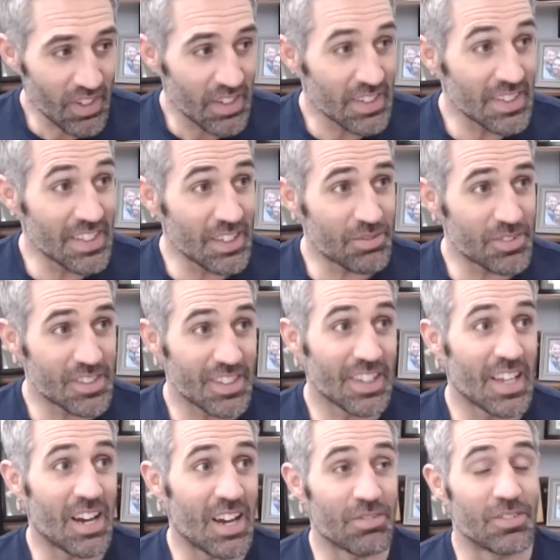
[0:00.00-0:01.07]
lift,
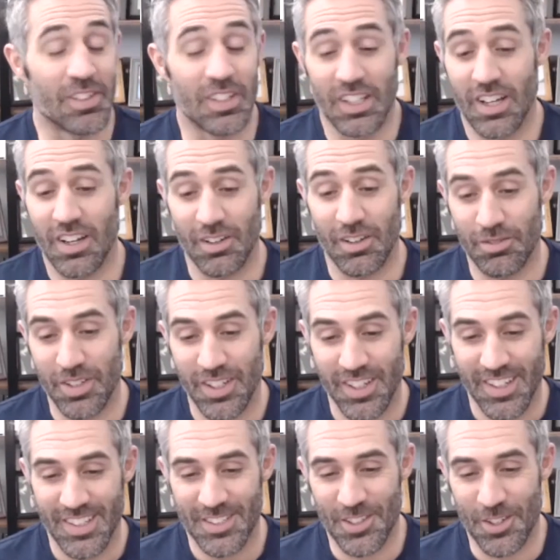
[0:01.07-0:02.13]
laugh, love
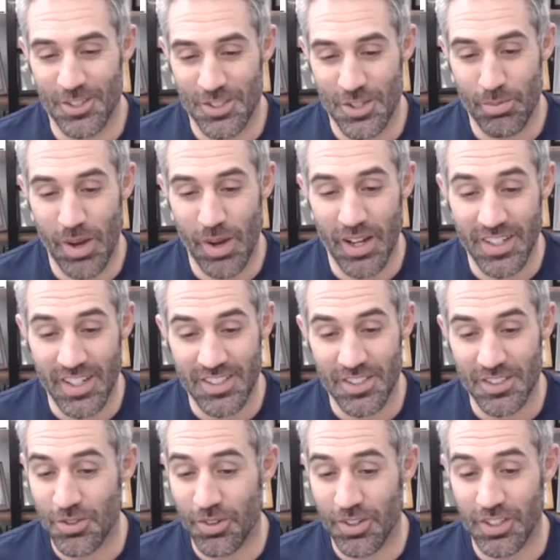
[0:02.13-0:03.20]
series the podcast is
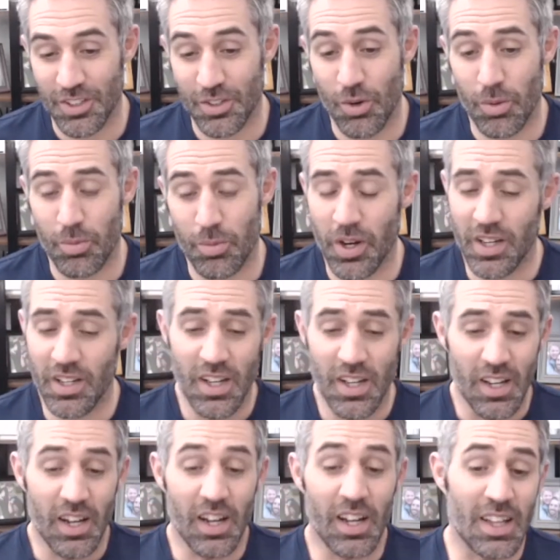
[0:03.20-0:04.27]
going to incorporate
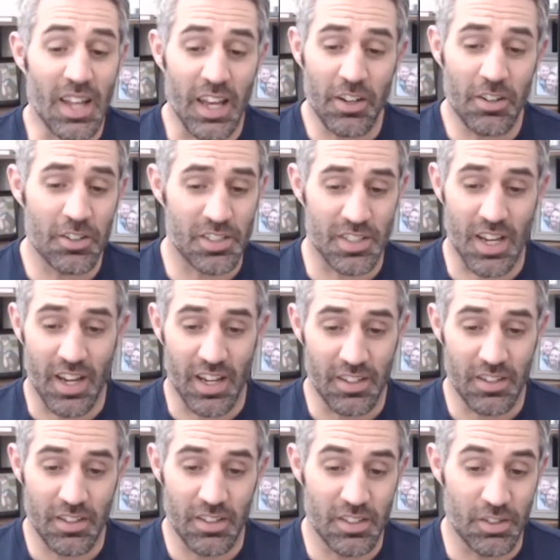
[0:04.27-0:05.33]
a lighter side
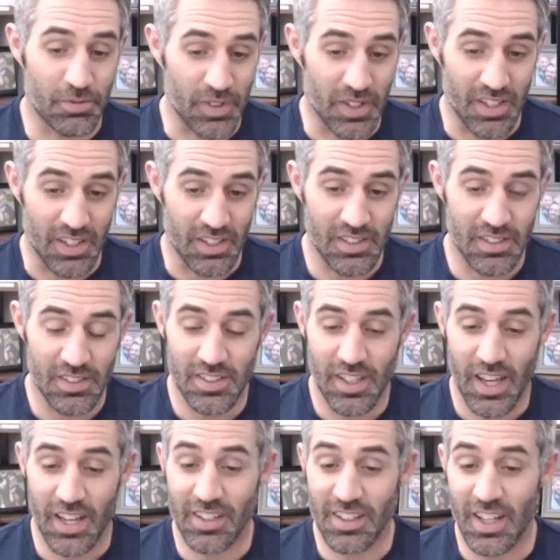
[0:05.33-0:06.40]
to fitness
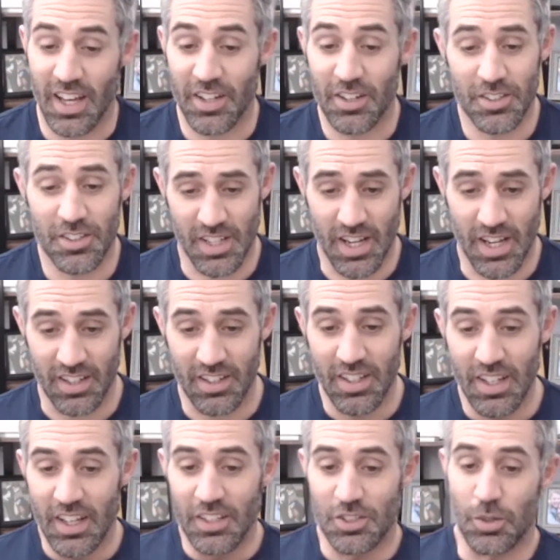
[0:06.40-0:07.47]
and a lighter side
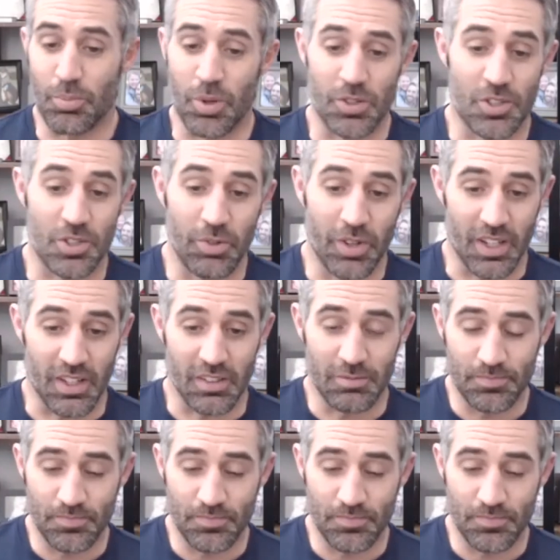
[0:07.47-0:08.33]
to pursuing